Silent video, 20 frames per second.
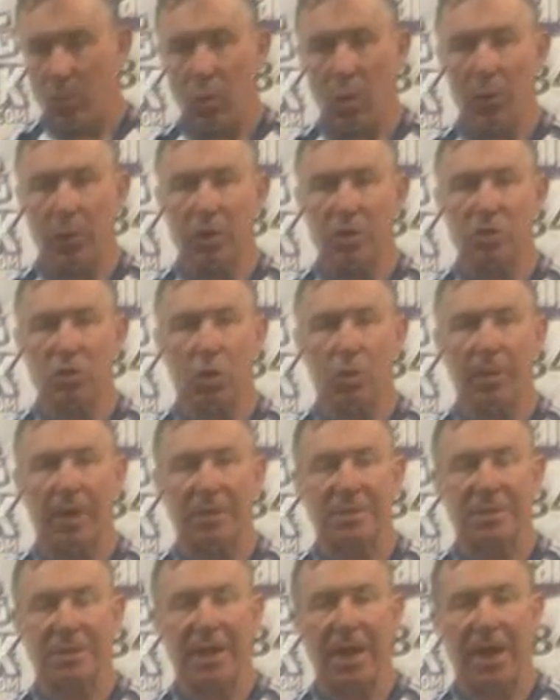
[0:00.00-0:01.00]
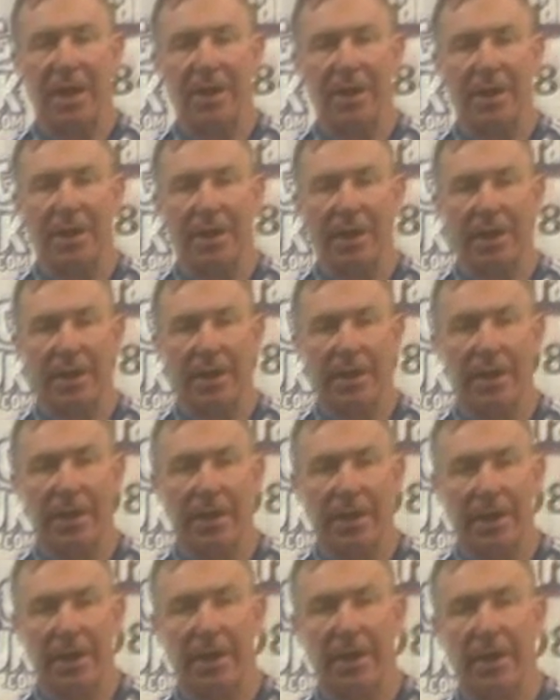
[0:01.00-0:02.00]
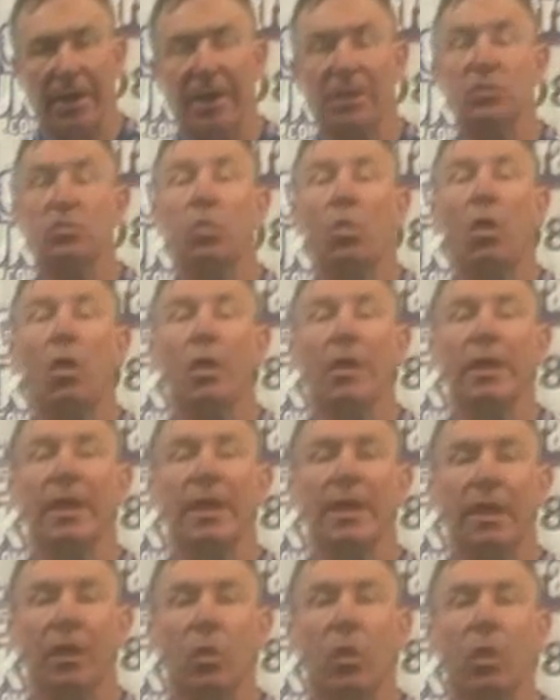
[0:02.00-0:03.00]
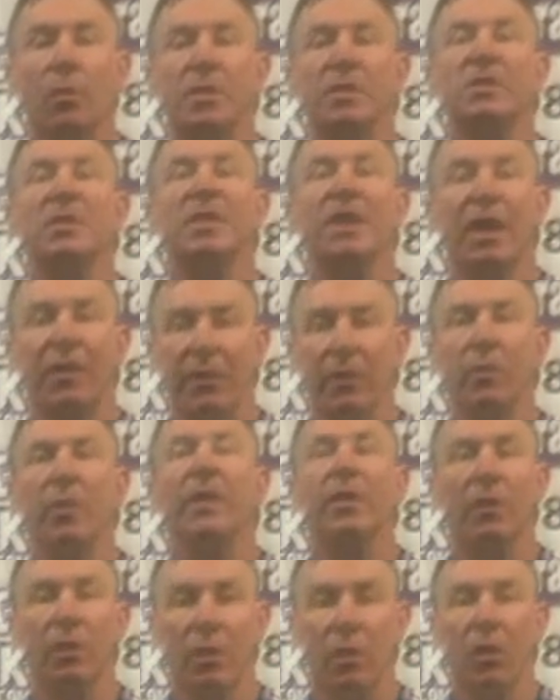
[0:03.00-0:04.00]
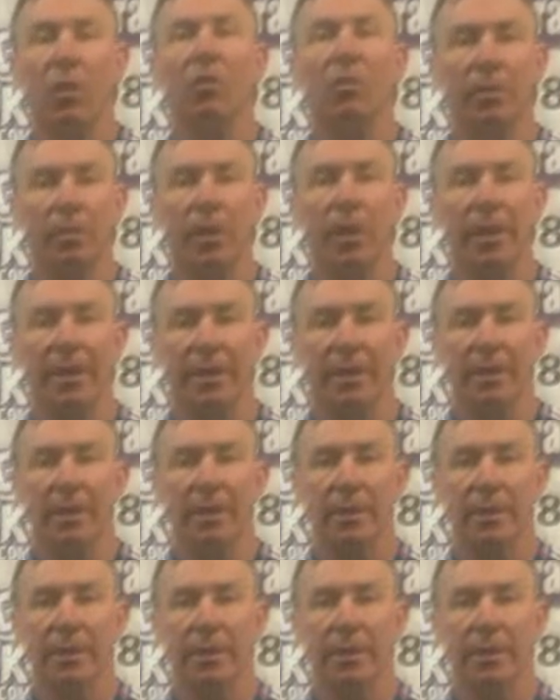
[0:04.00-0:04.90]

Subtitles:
What we're going to talk about today is what kit and equipment to carry with you on the bike.